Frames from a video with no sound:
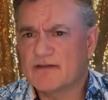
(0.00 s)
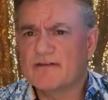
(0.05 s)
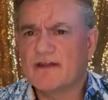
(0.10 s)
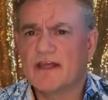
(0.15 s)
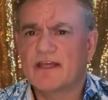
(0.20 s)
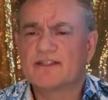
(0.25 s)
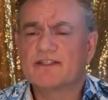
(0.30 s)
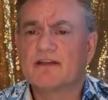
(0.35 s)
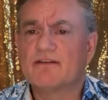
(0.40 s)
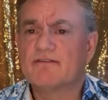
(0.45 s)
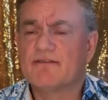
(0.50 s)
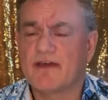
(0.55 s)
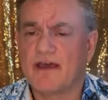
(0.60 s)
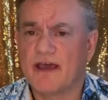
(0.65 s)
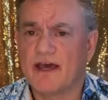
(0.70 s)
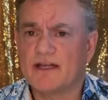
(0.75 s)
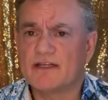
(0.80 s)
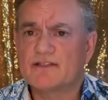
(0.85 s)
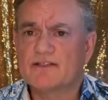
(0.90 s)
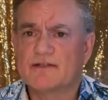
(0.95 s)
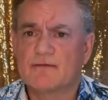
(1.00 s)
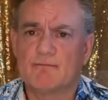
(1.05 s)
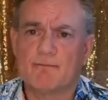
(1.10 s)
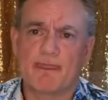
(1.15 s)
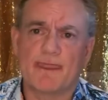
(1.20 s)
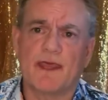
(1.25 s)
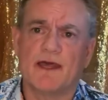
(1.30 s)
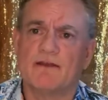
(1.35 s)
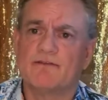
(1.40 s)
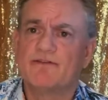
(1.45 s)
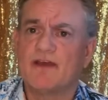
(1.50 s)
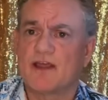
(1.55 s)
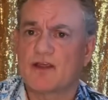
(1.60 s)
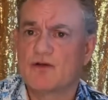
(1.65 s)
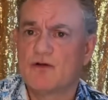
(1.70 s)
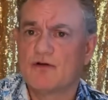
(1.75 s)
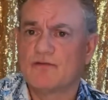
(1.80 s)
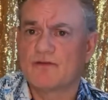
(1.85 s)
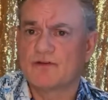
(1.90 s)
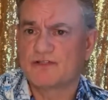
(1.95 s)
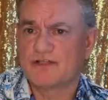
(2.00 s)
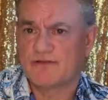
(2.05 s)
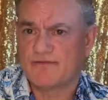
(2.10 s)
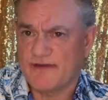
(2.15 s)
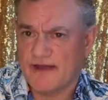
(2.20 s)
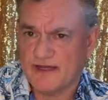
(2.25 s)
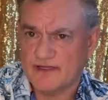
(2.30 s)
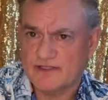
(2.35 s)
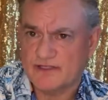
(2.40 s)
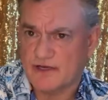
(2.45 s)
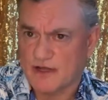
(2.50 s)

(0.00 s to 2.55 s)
is advanced, and Vancouver's advanced